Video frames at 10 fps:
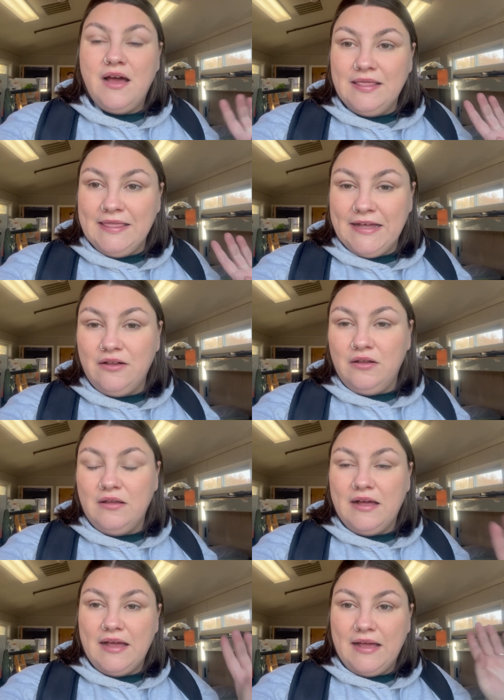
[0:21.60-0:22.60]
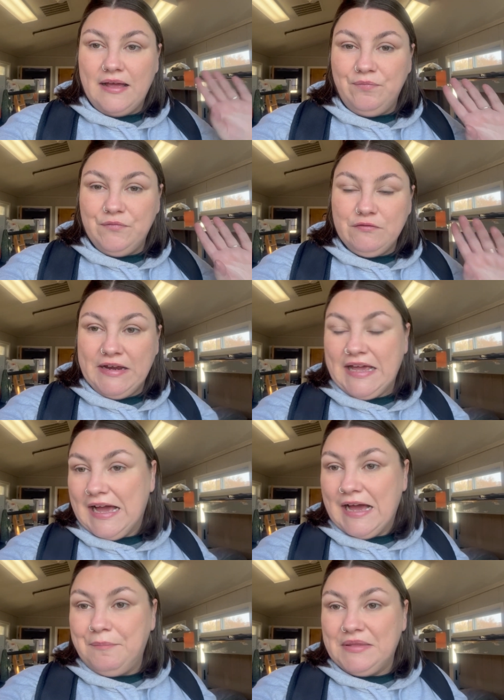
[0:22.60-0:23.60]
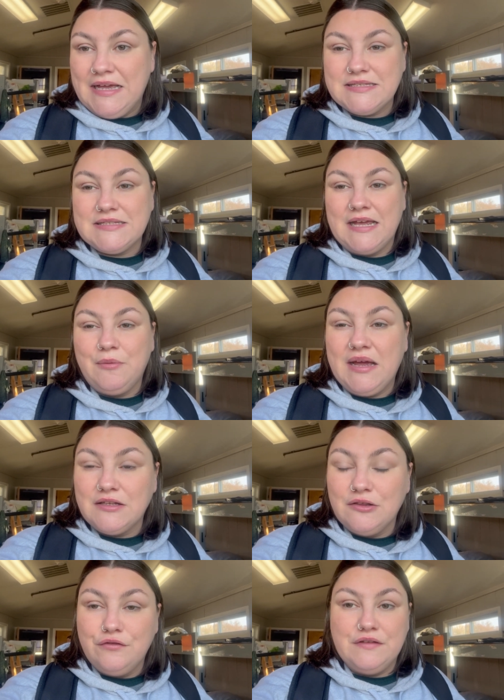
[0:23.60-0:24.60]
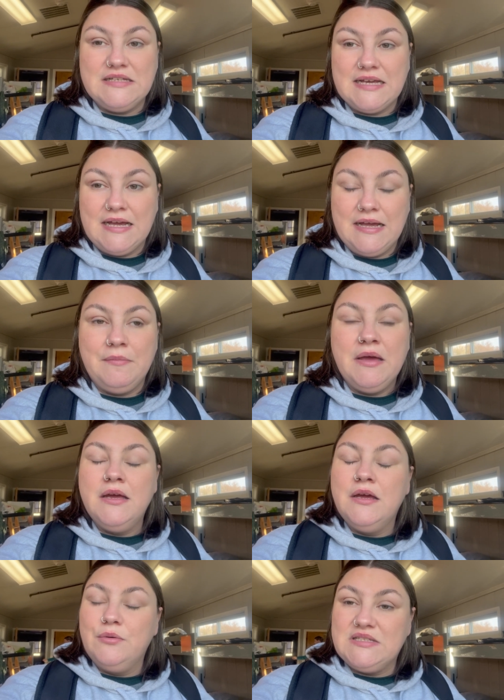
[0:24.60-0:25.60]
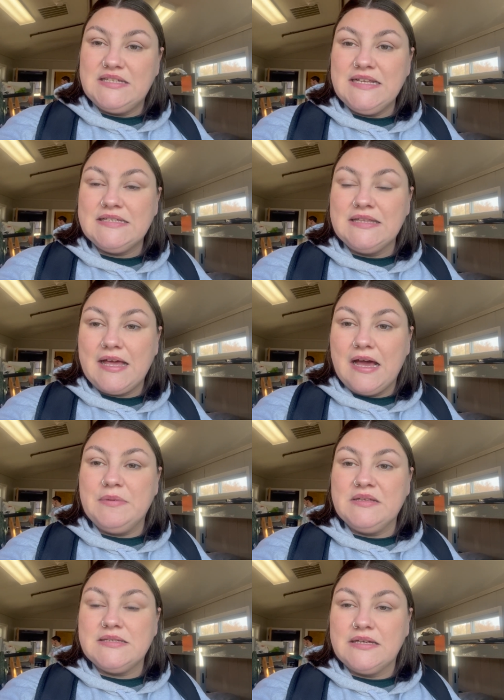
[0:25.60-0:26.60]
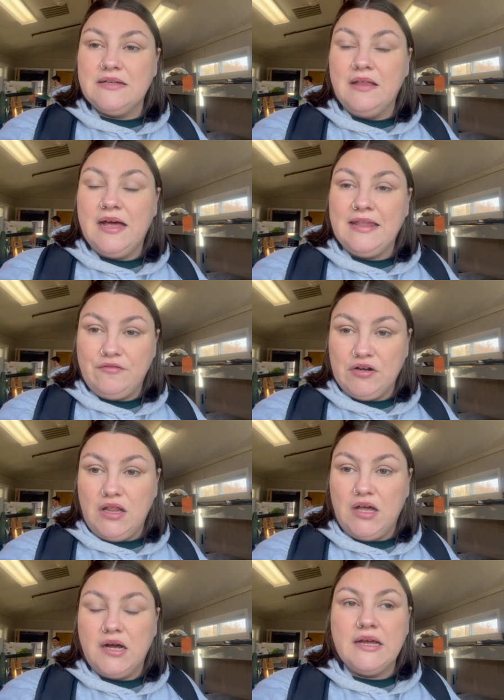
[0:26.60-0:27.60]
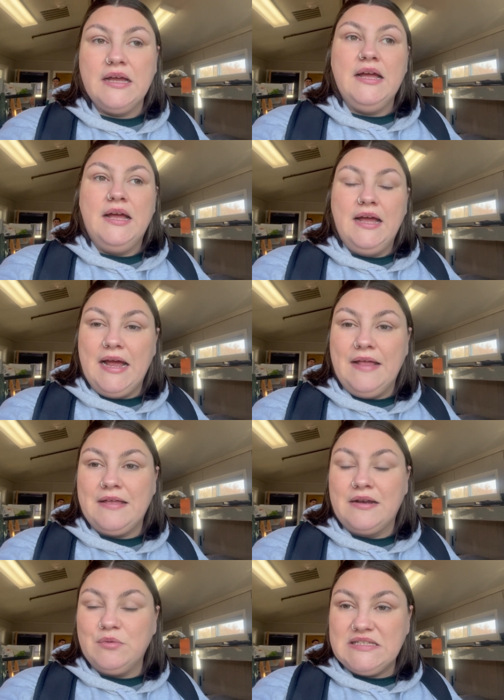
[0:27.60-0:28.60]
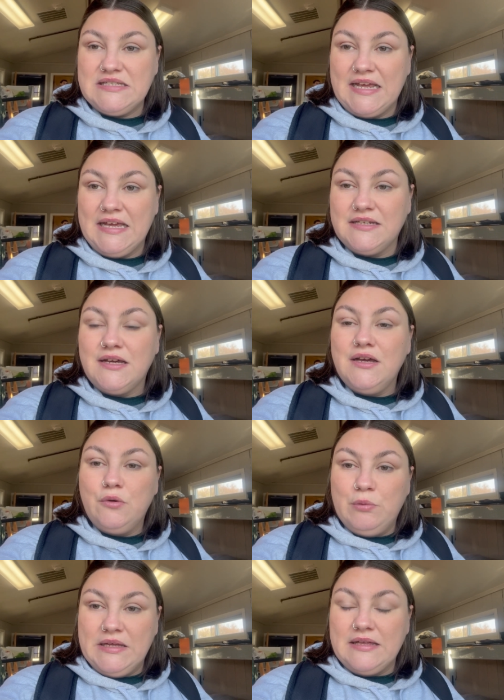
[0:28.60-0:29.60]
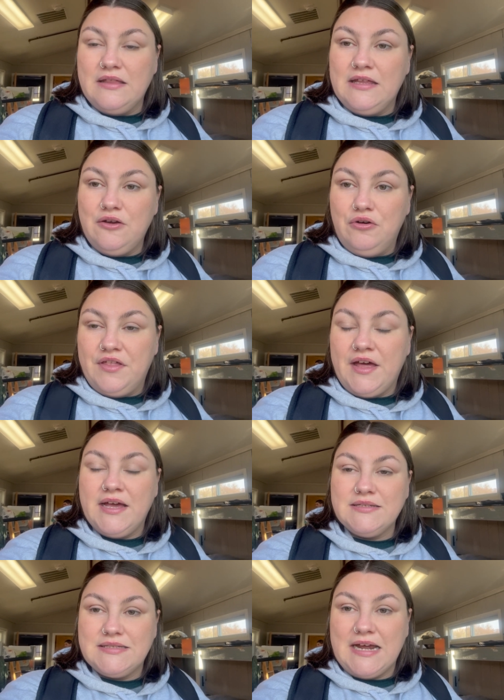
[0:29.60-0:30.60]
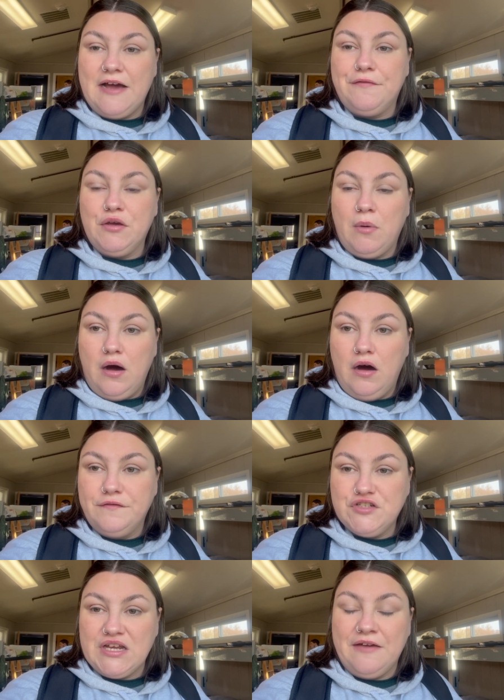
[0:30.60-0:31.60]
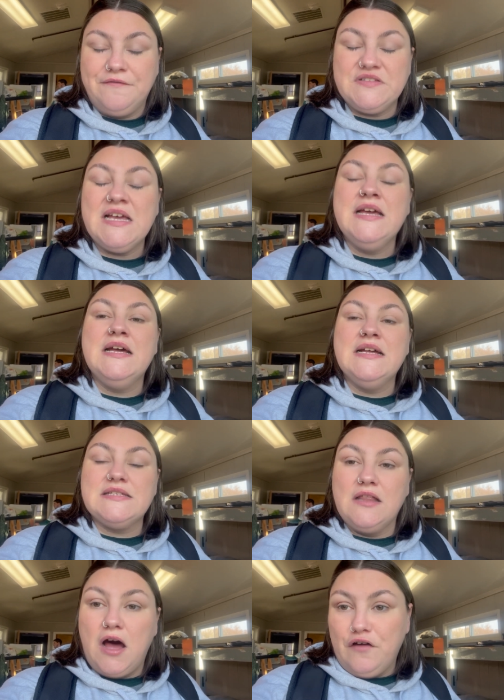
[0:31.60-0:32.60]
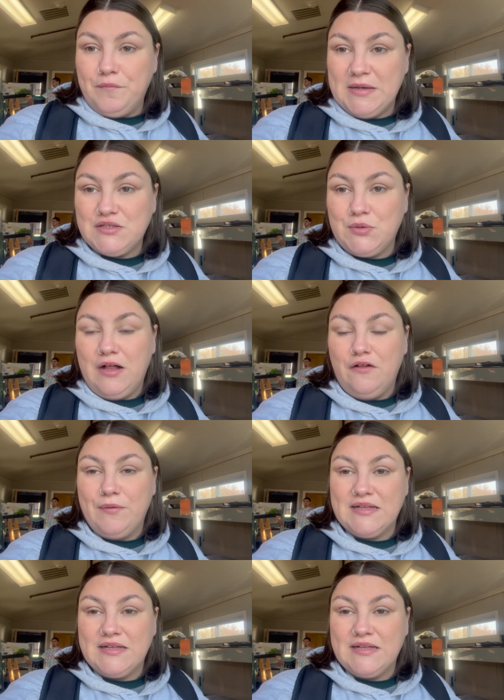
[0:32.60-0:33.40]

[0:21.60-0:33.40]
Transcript: Little recap, last night we had a lovely time. We stayed in the cabin till eleven o'clock and then we stayed with the other staff who were off shift till half past twelve.